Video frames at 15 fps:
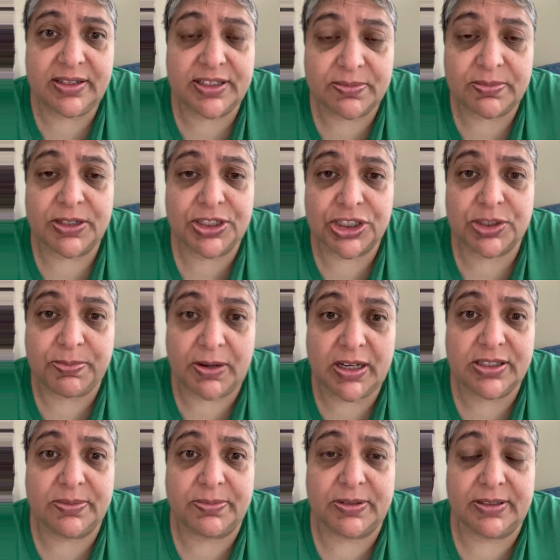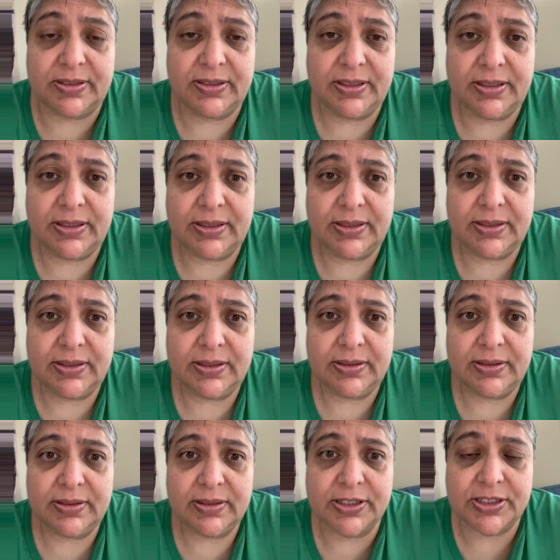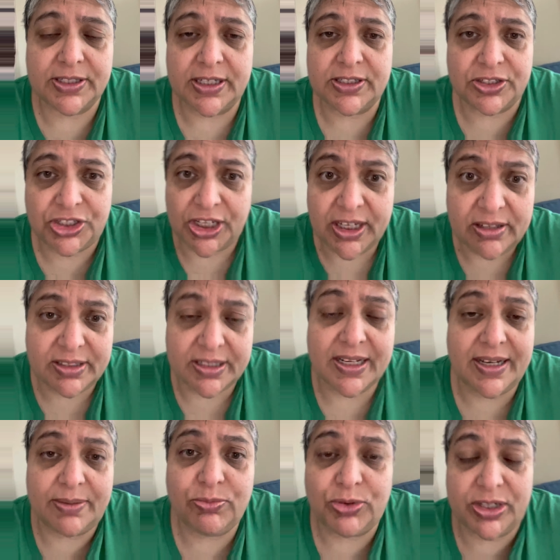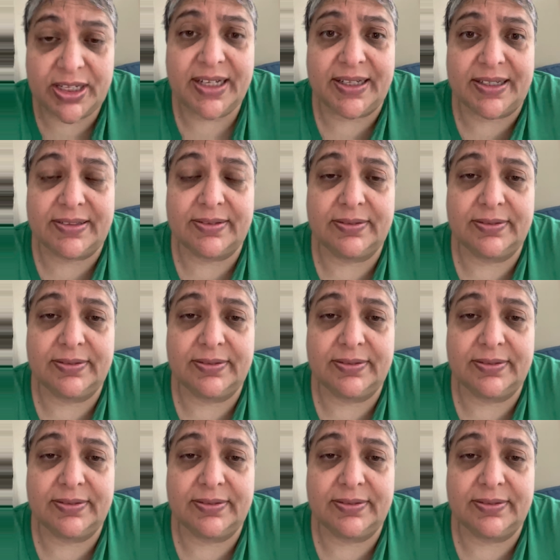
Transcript: as much as possible. Because there's jail time with that.